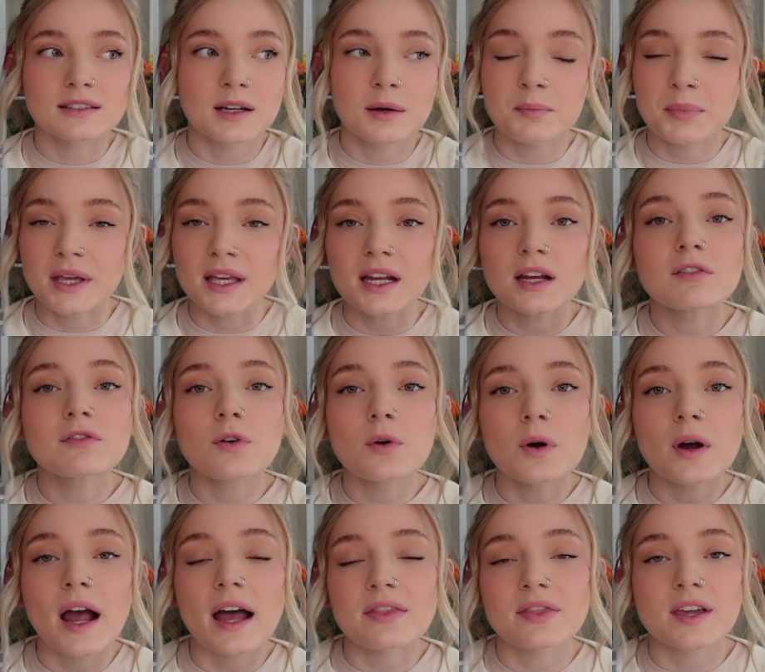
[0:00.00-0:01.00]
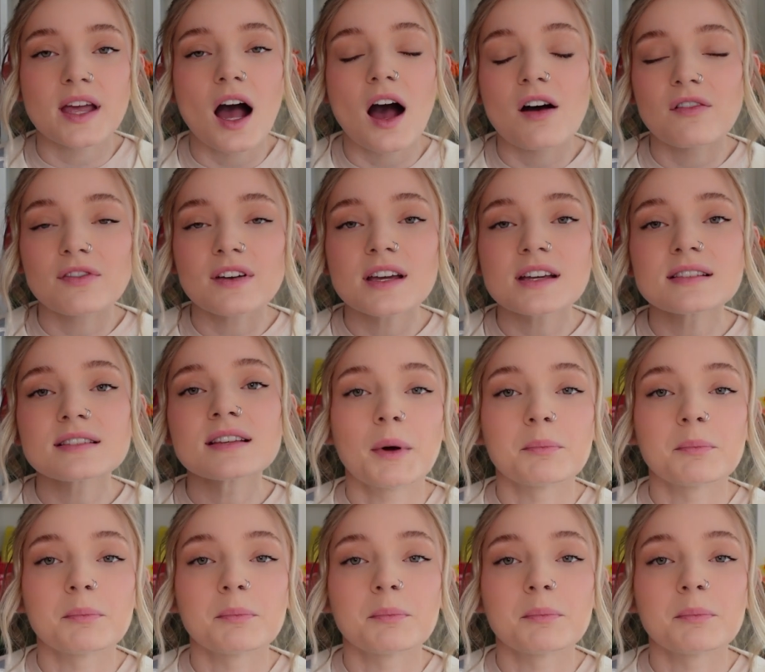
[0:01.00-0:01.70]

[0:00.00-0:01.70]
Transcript: competing for at the office.